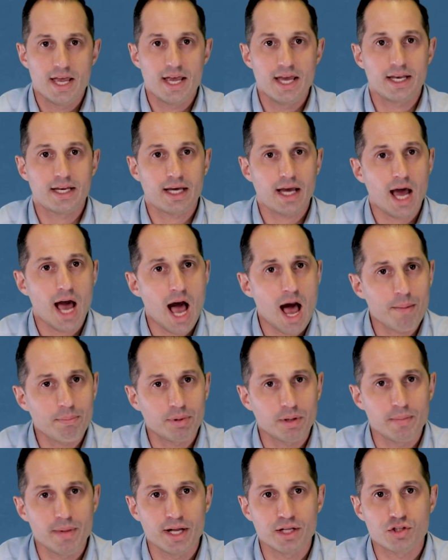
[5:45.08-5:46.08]
It
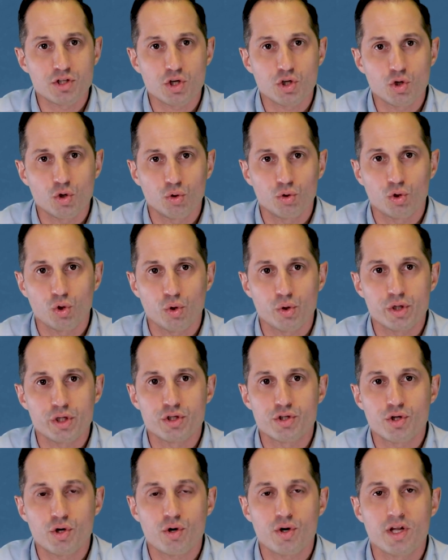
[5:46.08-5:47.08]
complements your
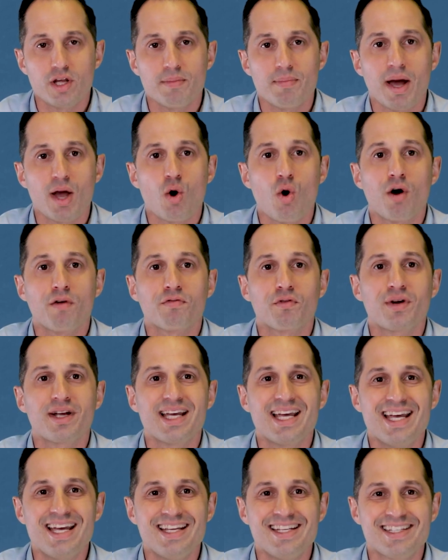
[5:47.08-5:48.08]
learning journey by
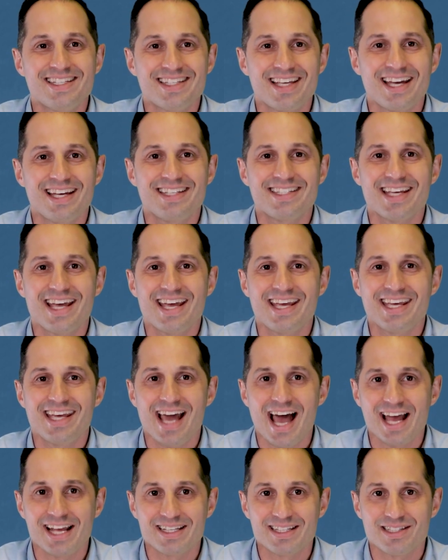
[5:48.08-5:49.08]
offering insights and
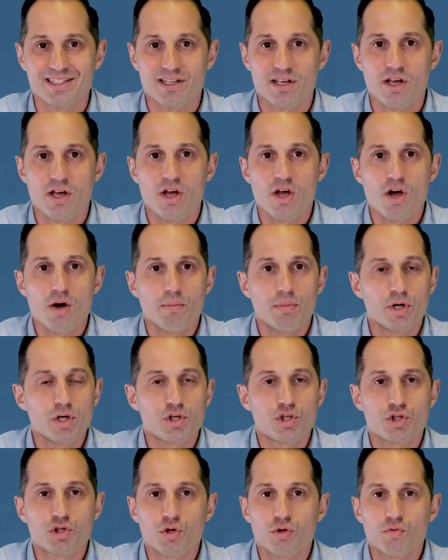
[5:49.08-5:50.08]
guidance, but
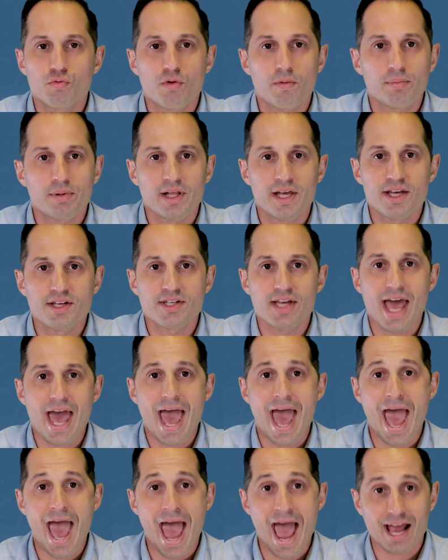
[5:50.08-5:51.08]
it shouldn't replace
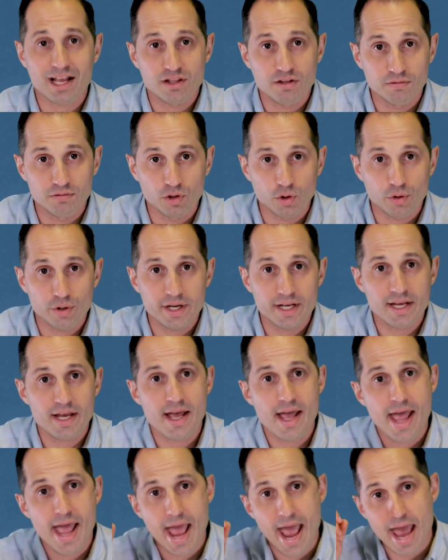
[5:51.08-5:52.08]
active
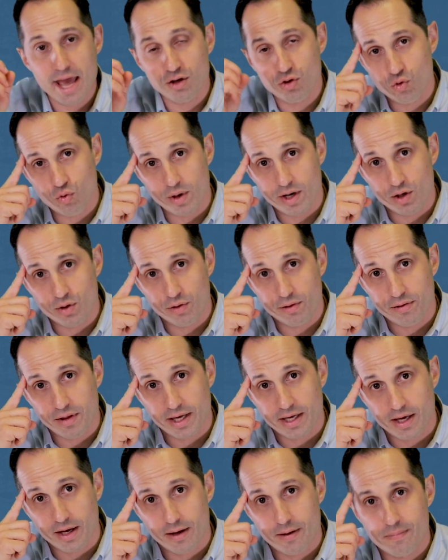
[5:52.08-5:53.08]
learning and critical
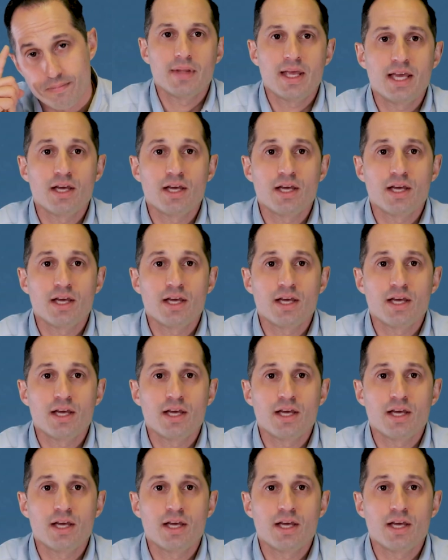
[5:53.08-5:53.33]
thinking.